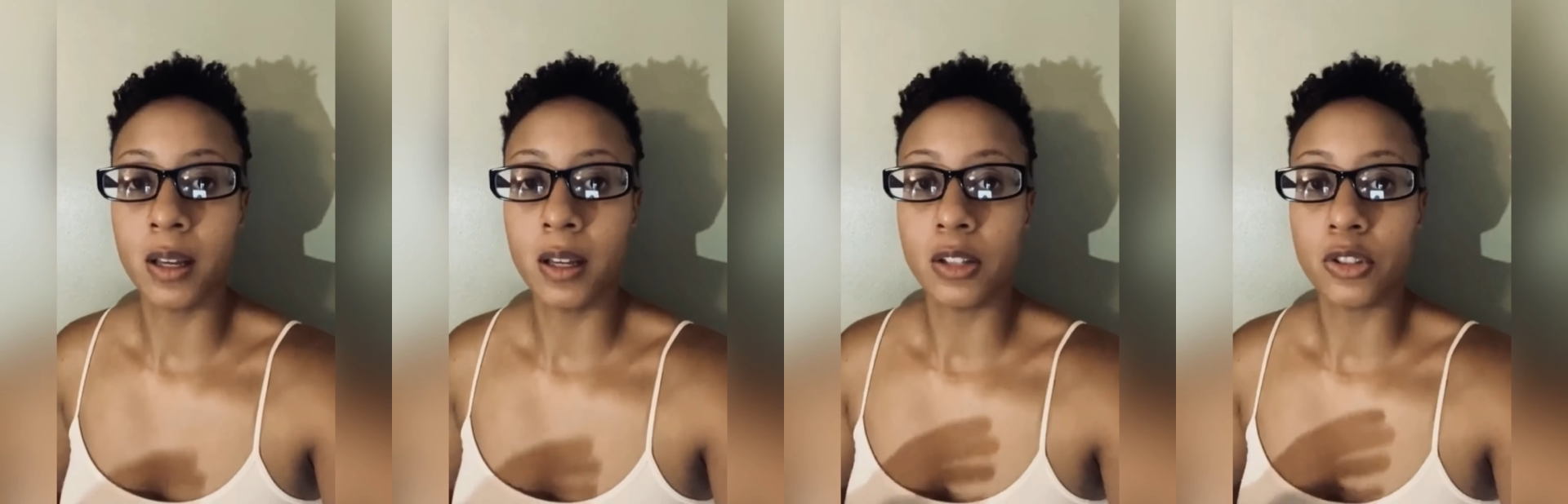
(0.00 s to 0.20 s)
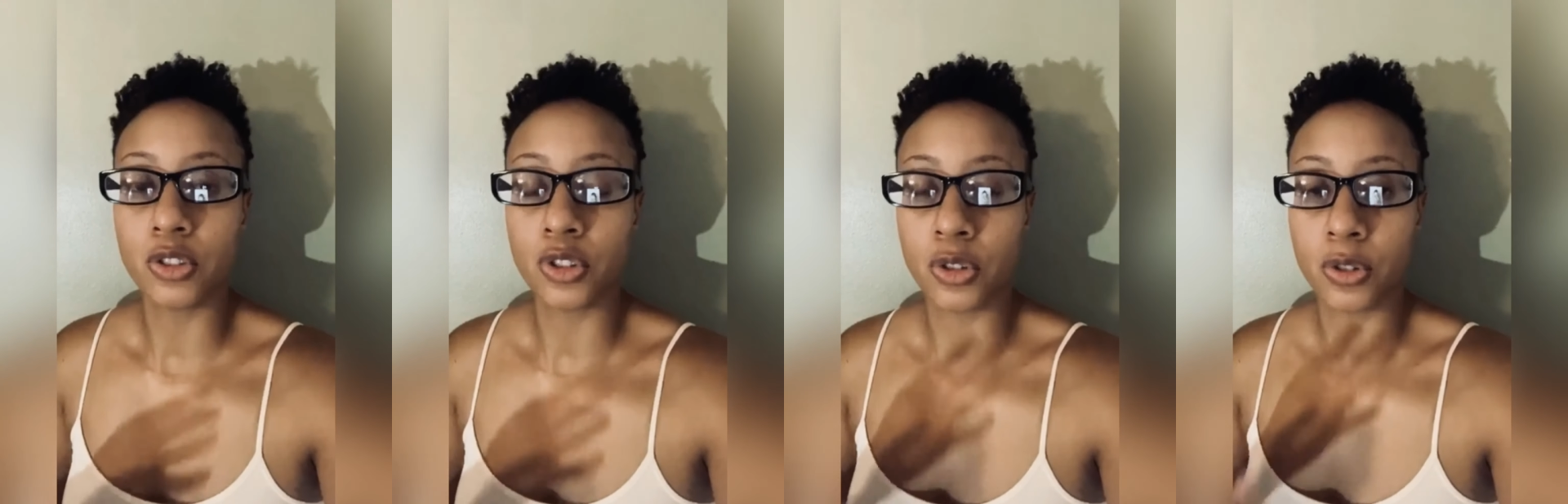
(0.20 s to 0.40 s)

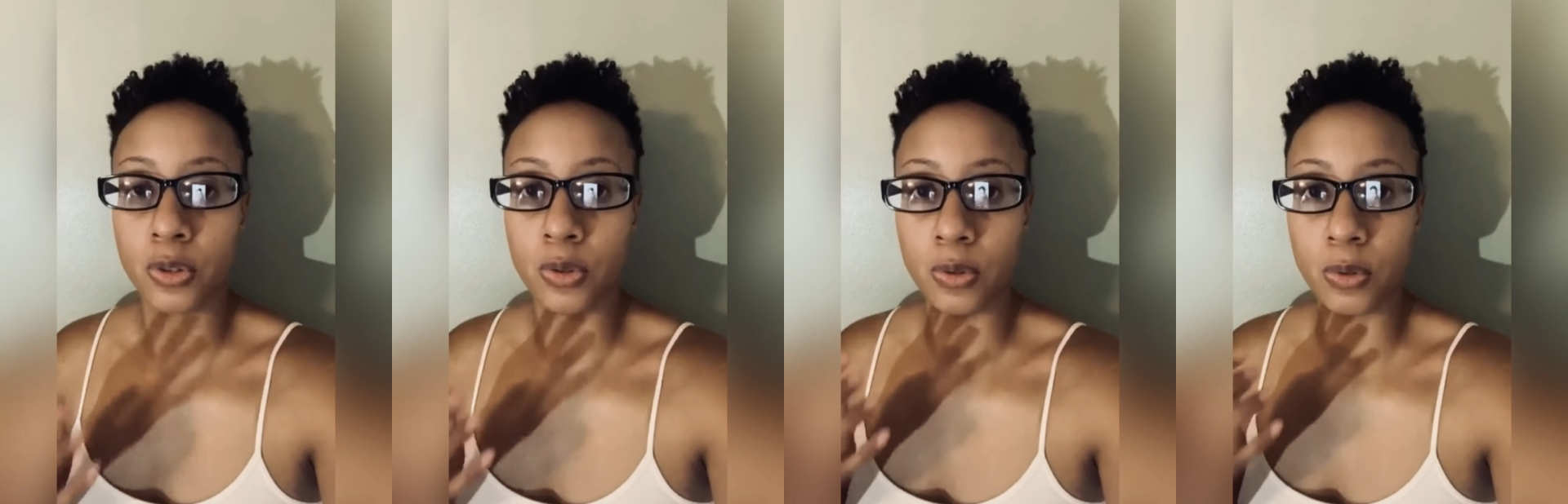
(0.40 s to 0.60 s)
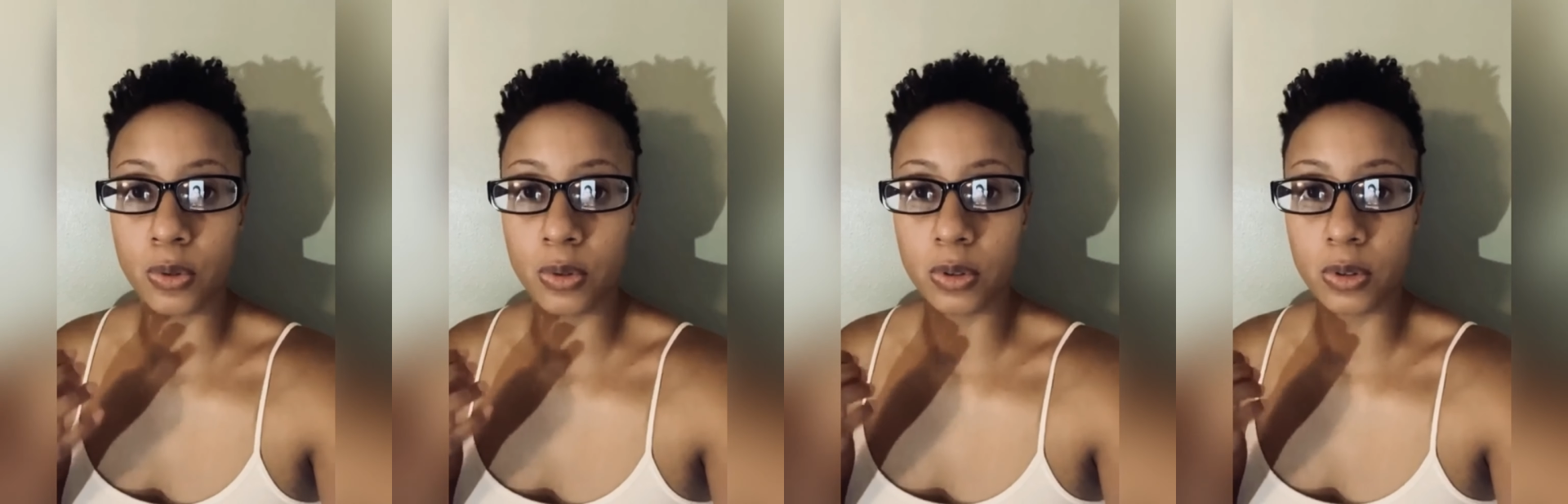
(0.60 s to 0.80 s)

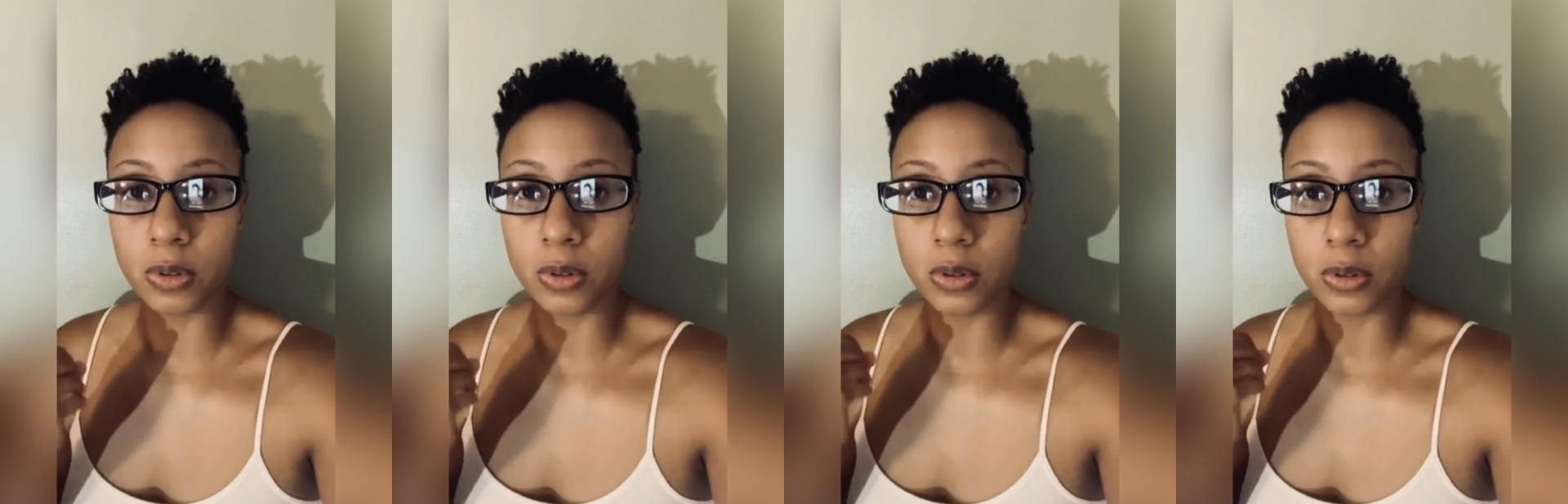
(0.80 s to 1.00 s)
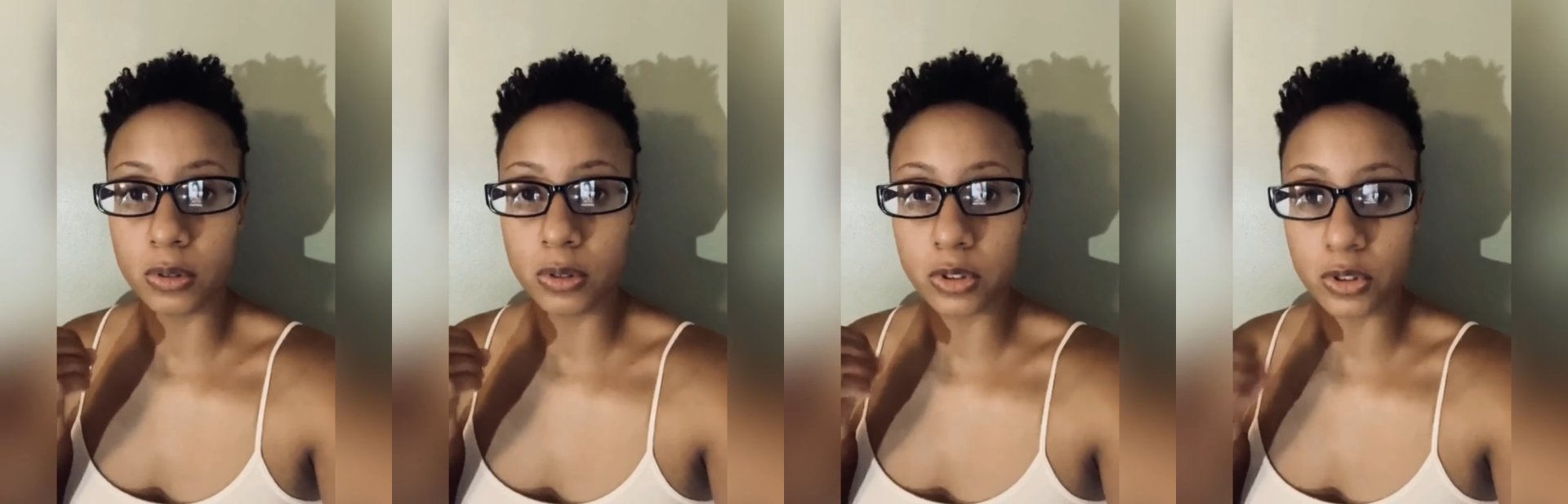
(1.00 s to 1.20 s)
to
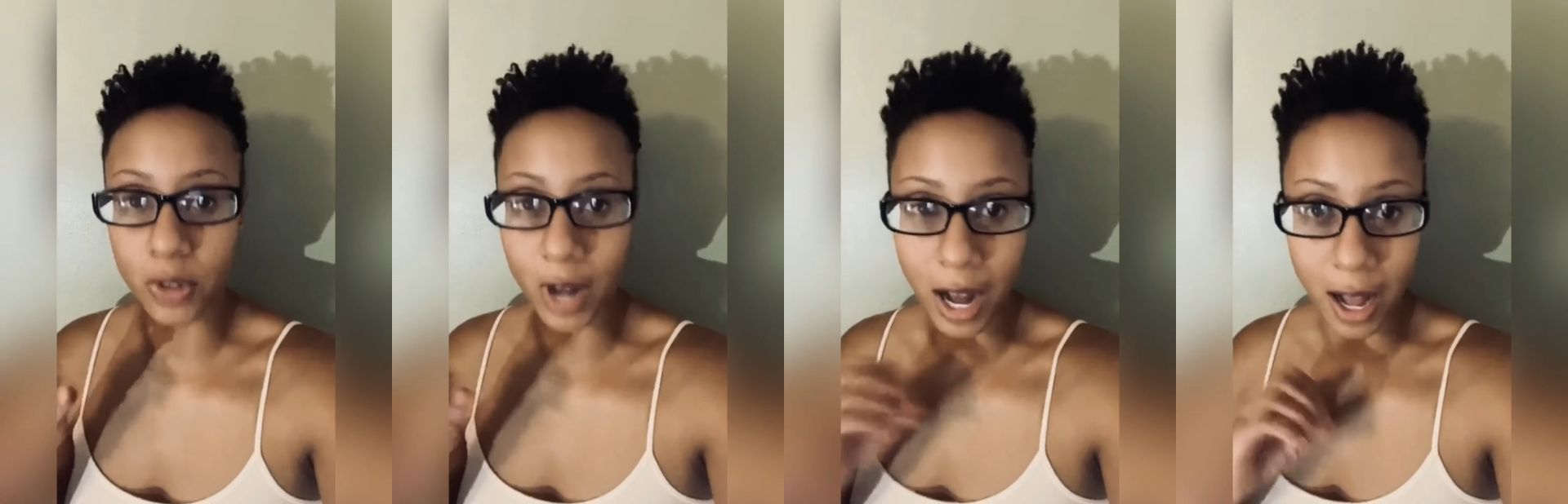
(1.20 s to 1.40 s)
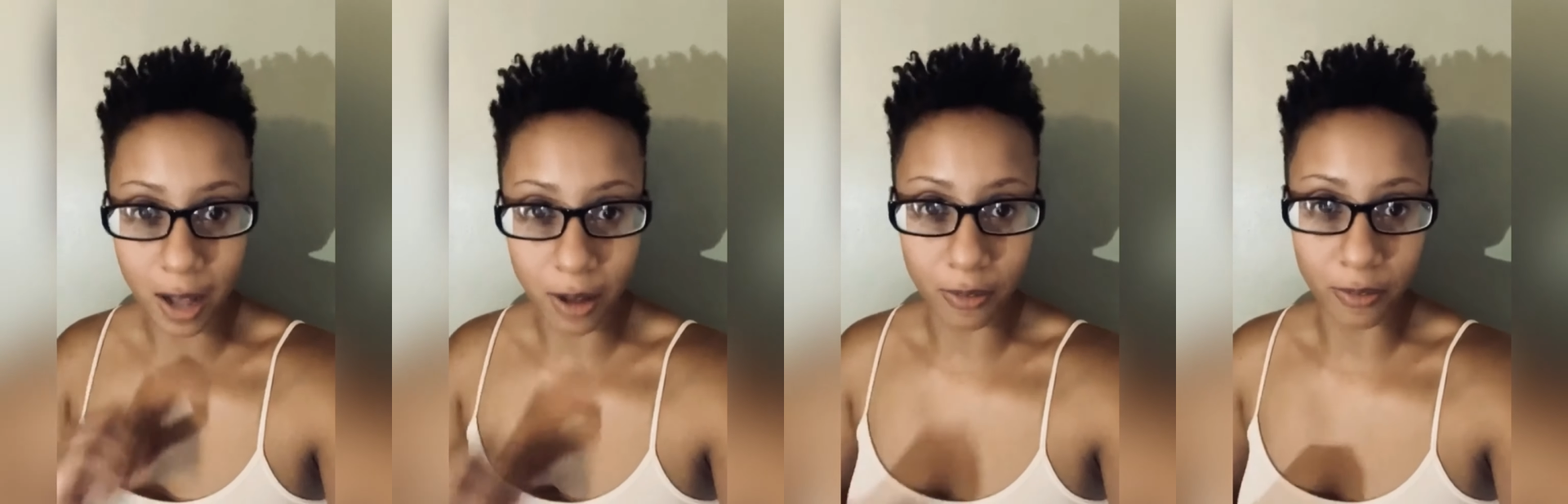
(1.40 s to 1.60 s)

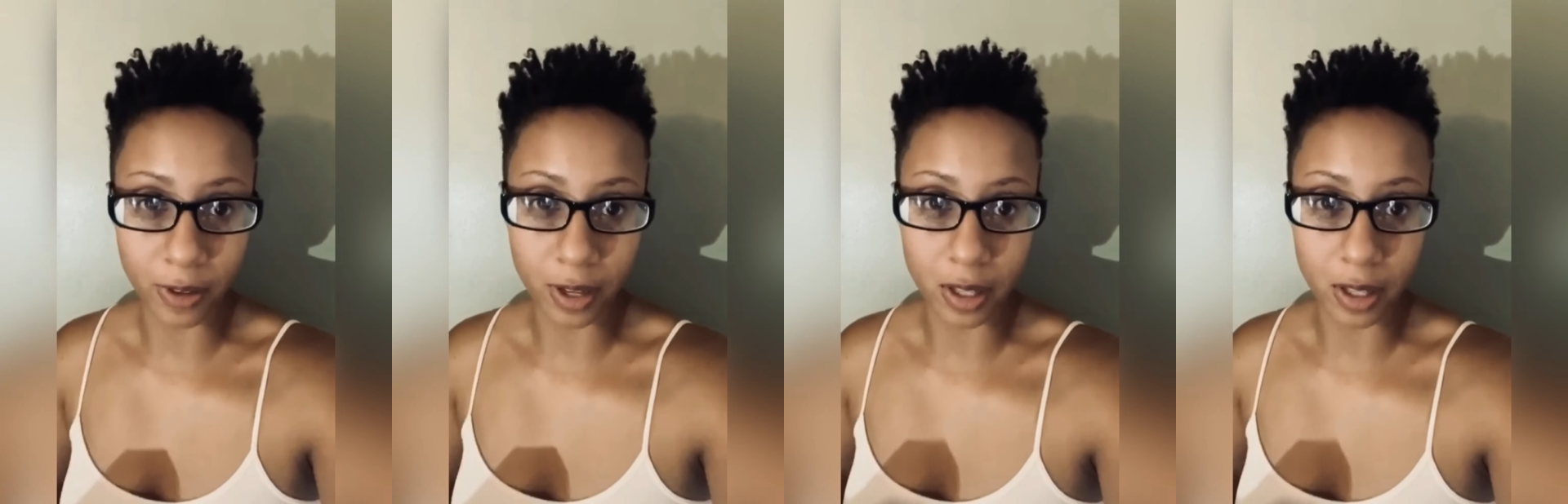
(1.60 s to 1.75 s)
strive